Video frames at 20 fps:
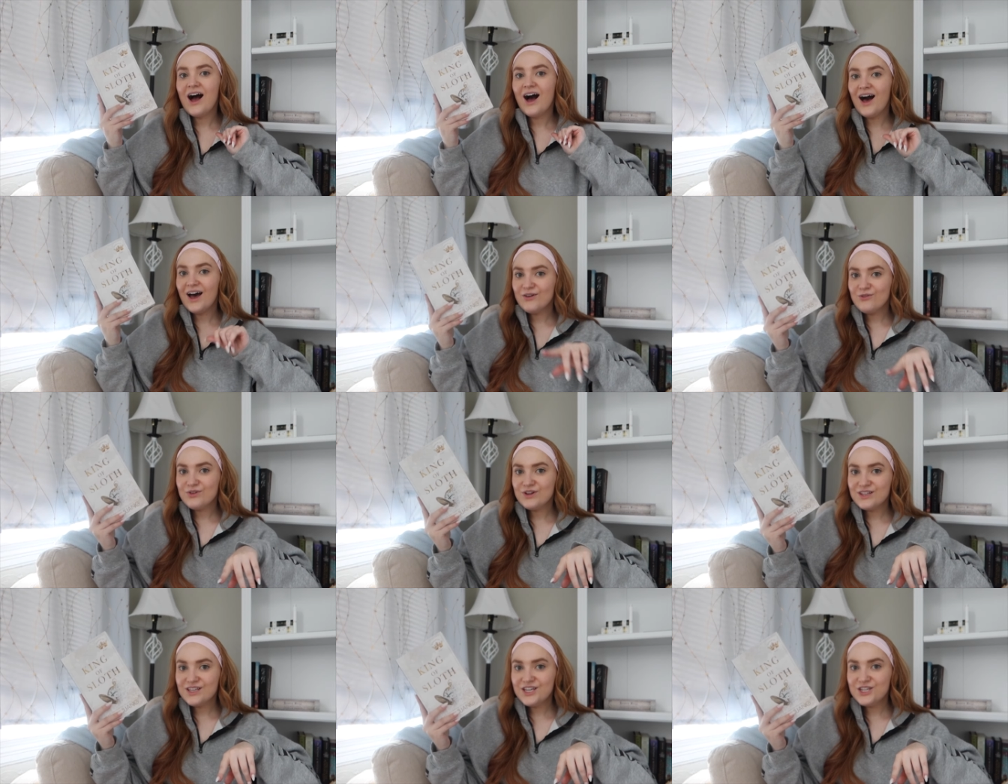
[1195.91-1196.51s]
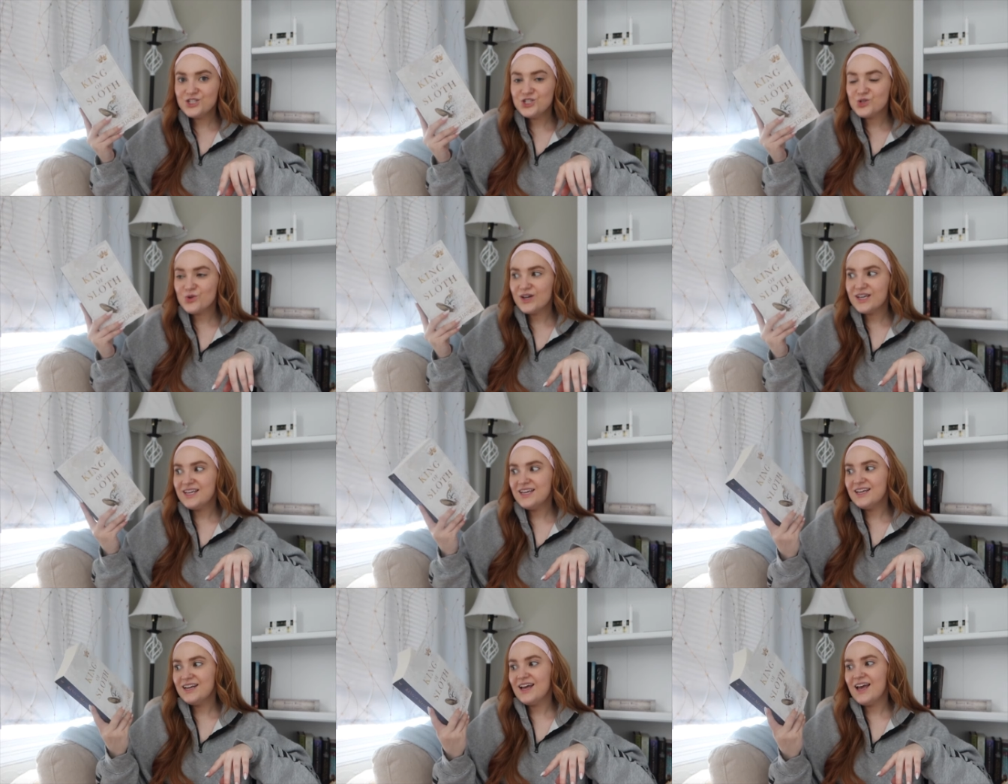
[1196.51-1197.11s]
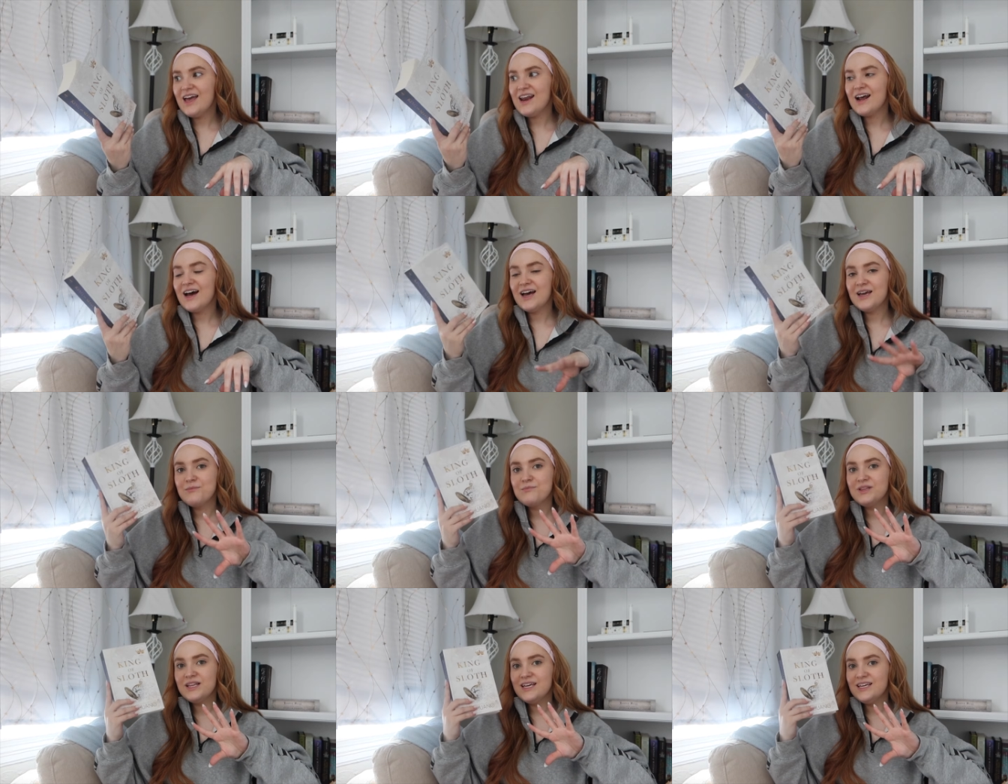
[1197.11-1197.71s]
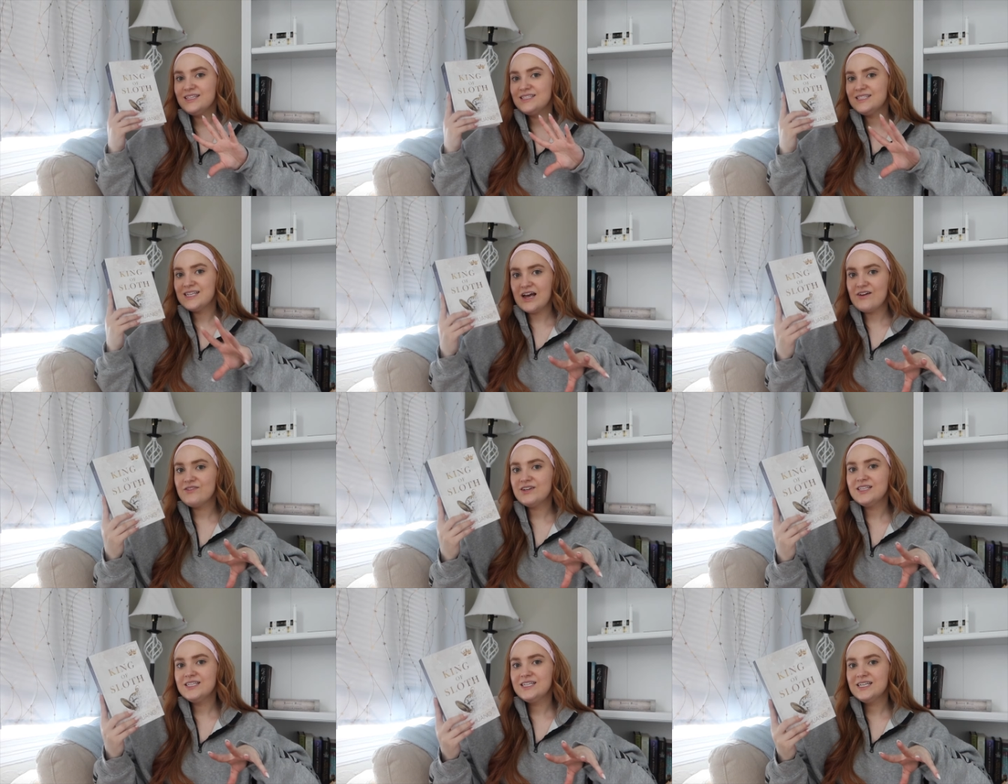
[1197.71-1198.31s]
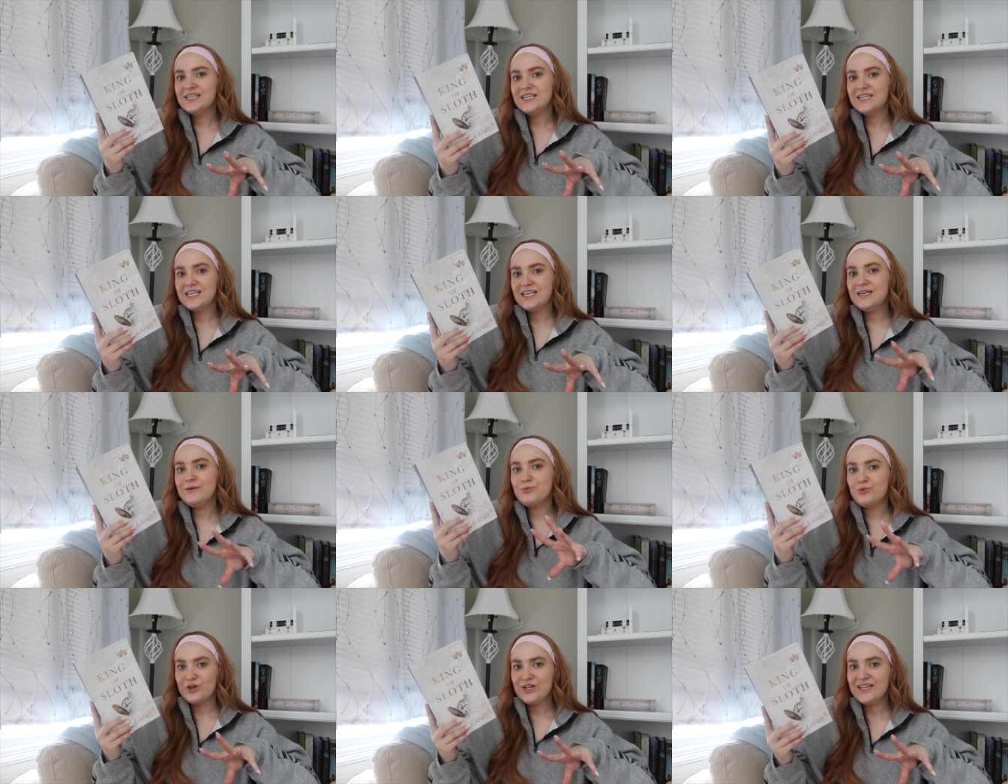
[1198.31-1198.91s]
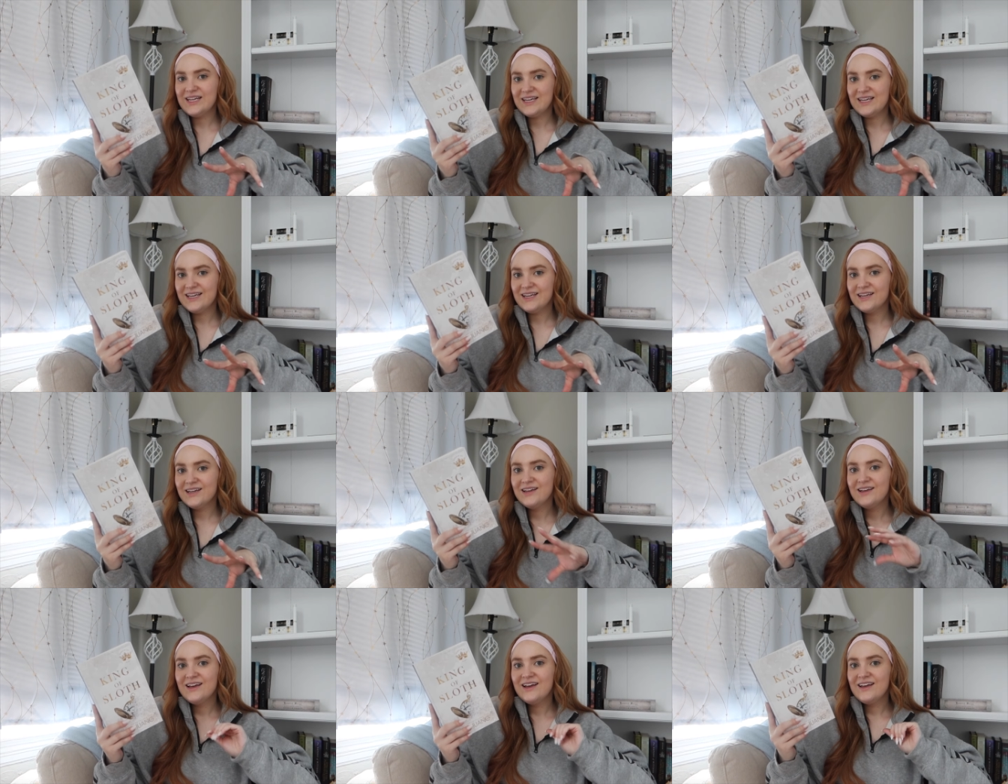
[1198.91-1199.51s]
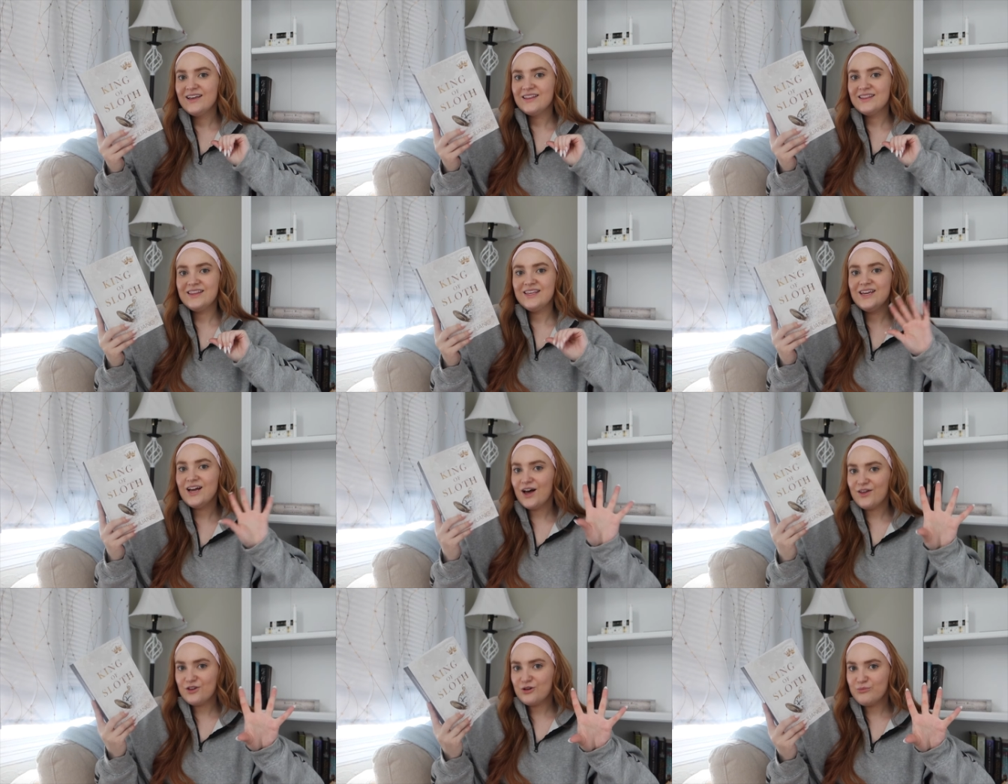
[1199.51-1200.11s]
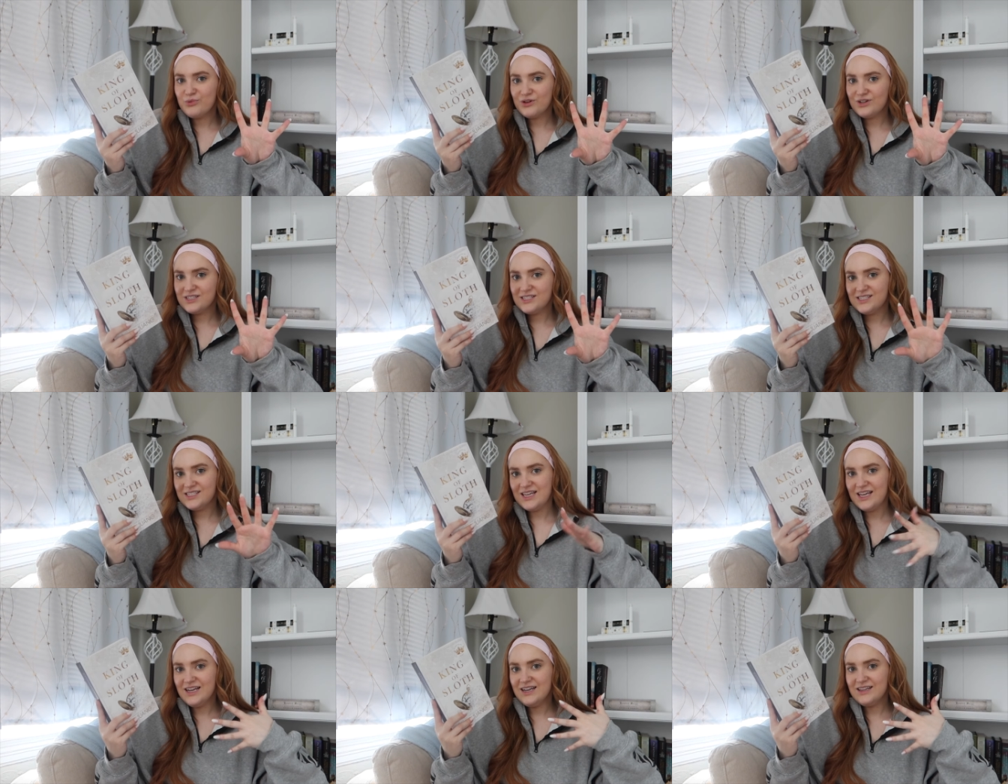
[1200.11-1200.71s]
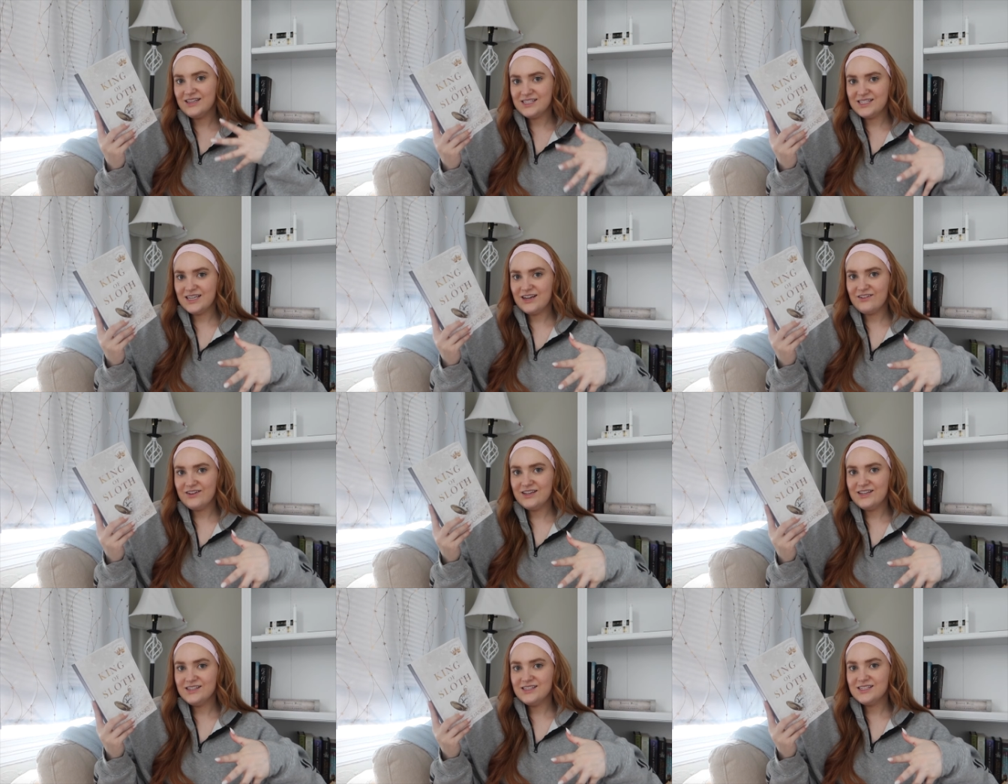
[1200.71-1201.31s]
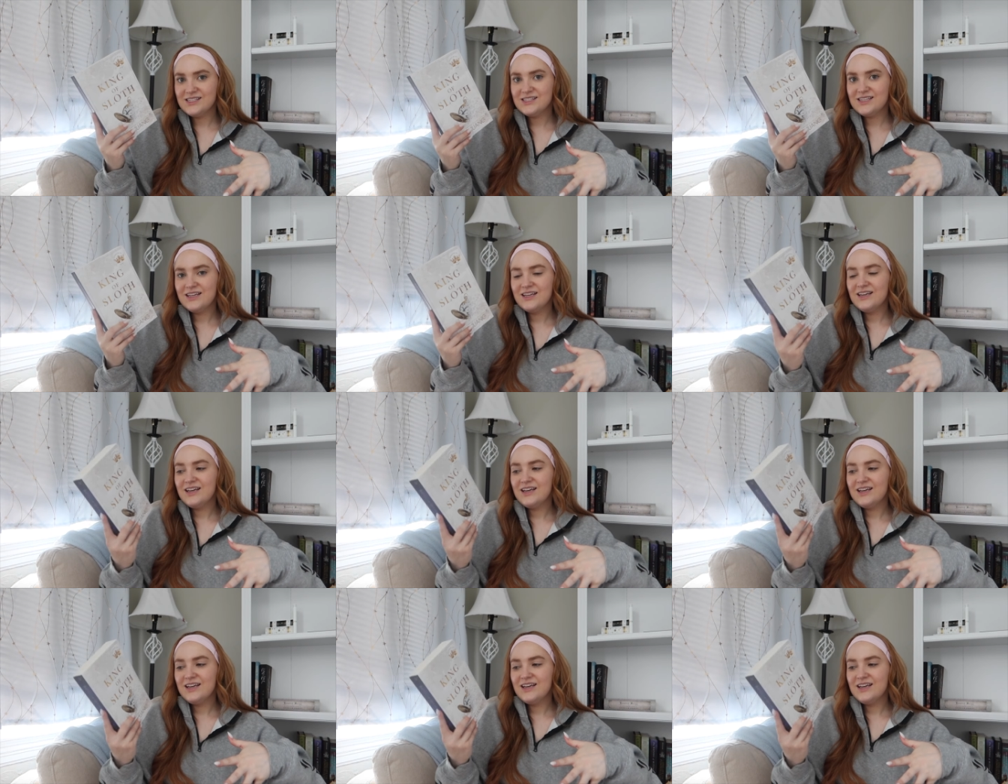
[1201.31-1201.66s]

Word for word: I really enjoyed it and I'm like definitely gonna keep reading the other books in the series.